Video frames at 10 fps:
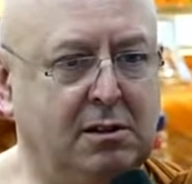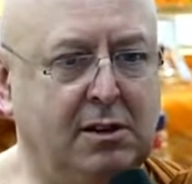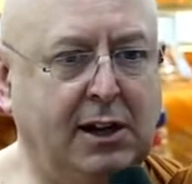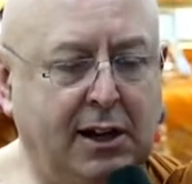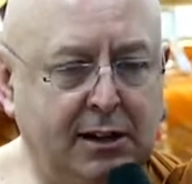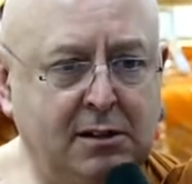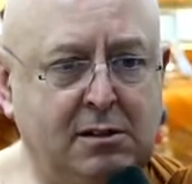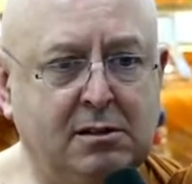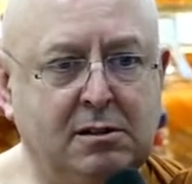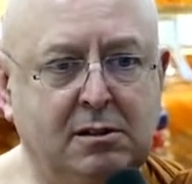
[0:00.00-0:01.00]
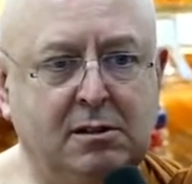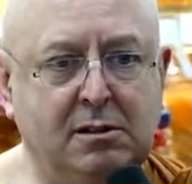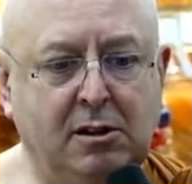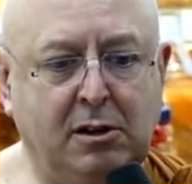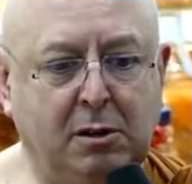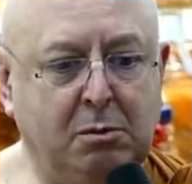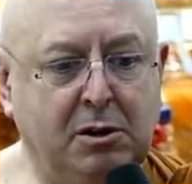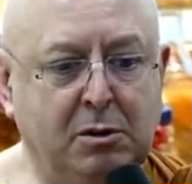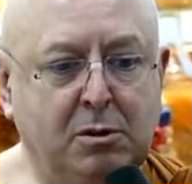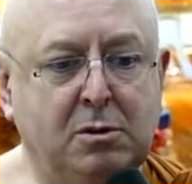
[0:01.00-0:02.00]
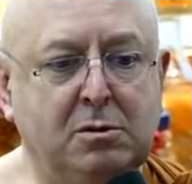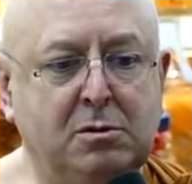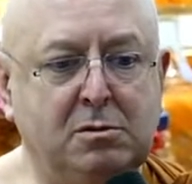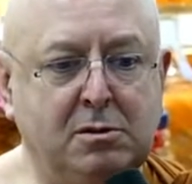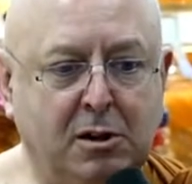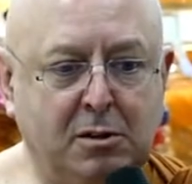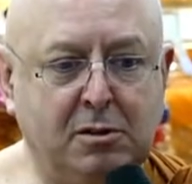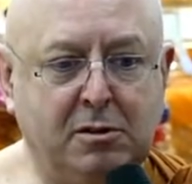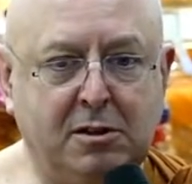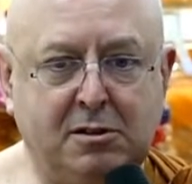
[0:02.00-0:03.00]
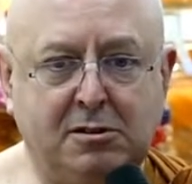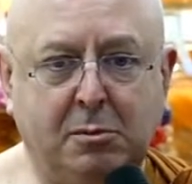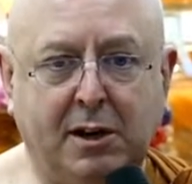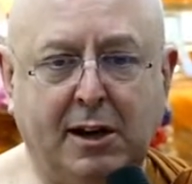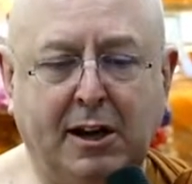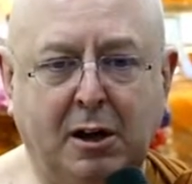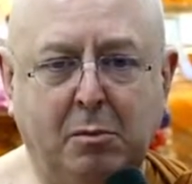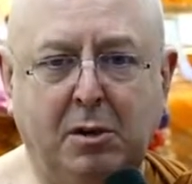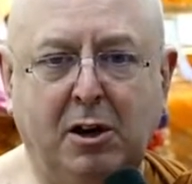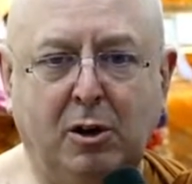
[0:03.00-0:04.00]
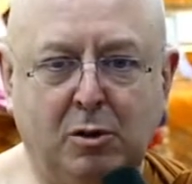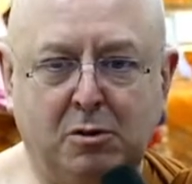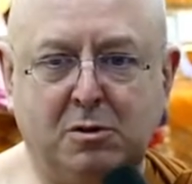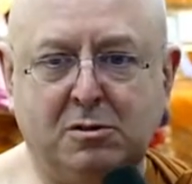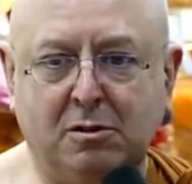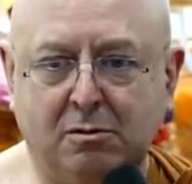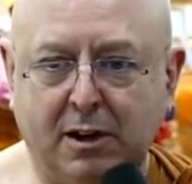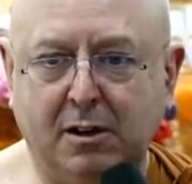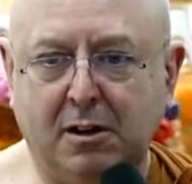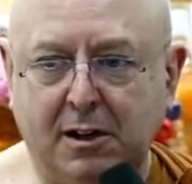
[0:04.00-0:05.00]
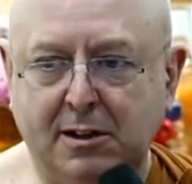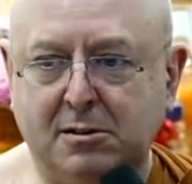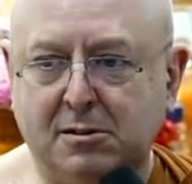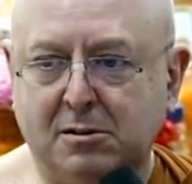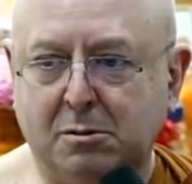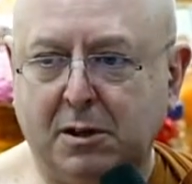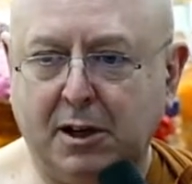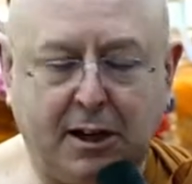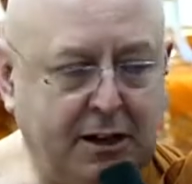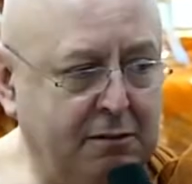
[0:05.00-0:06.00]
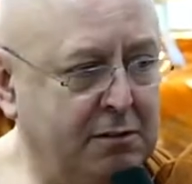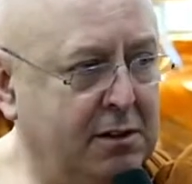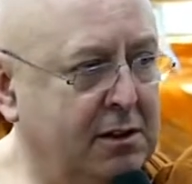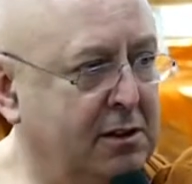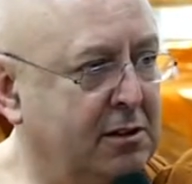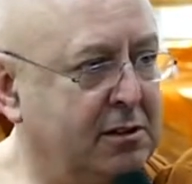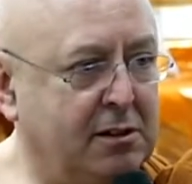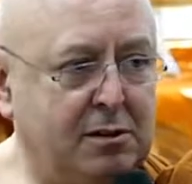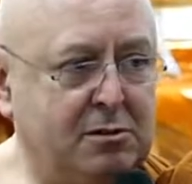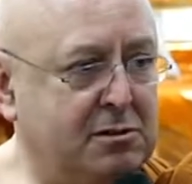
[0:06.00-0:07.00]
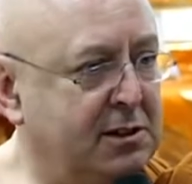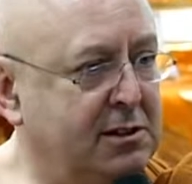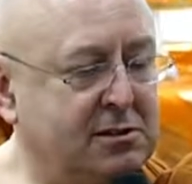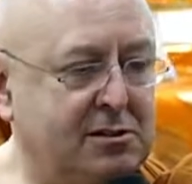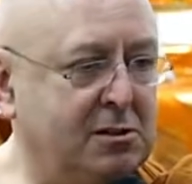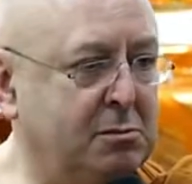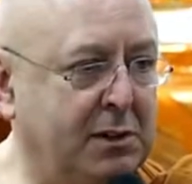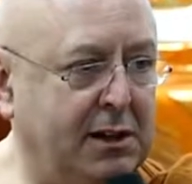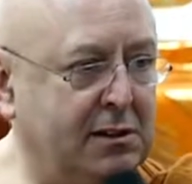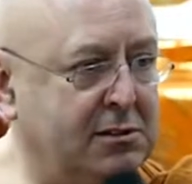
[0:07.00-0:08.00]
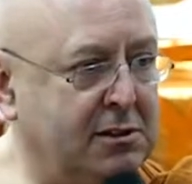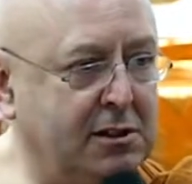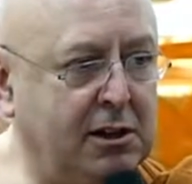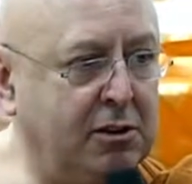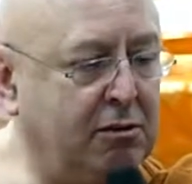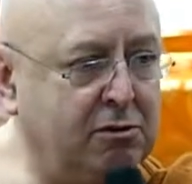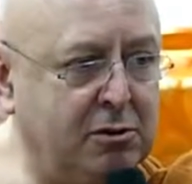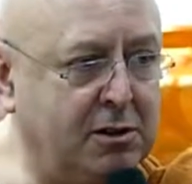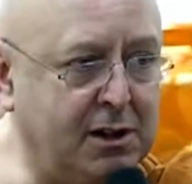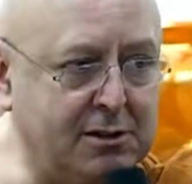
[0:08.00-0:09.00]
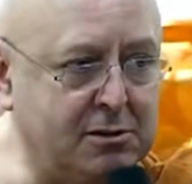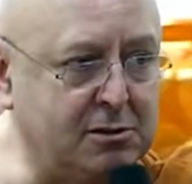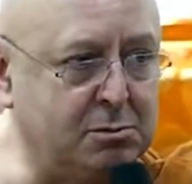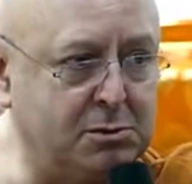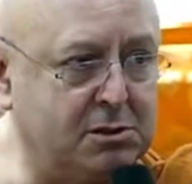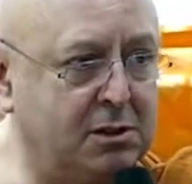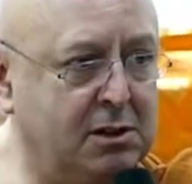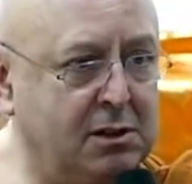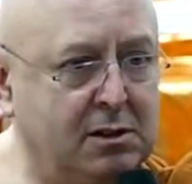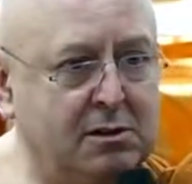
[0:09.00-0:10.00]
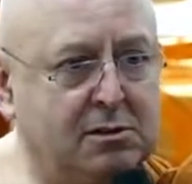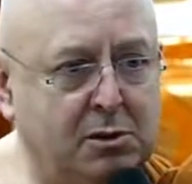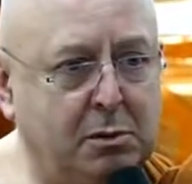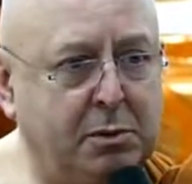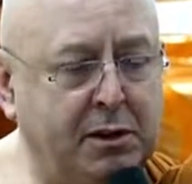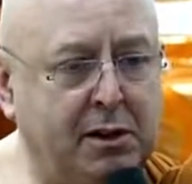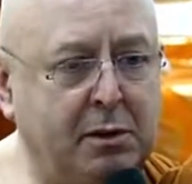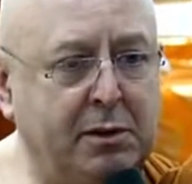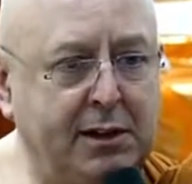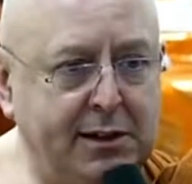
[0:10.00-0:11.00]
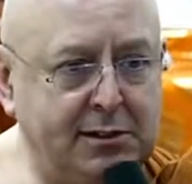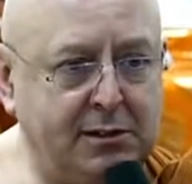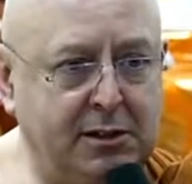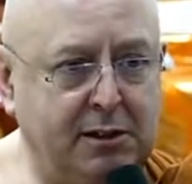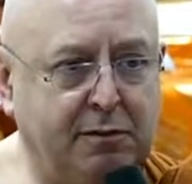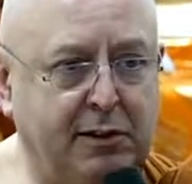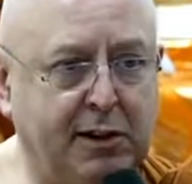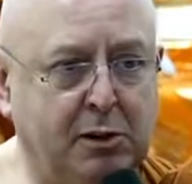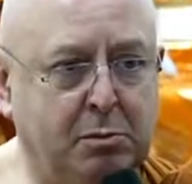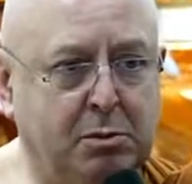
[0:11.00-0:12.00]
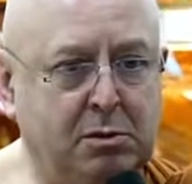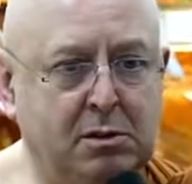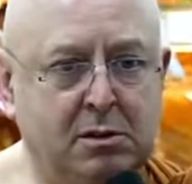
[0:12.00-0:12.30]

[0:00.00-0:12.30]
And we all know that it doesn't matter how many laws and regulations we have, those things still manage to get through customs, still become easily available.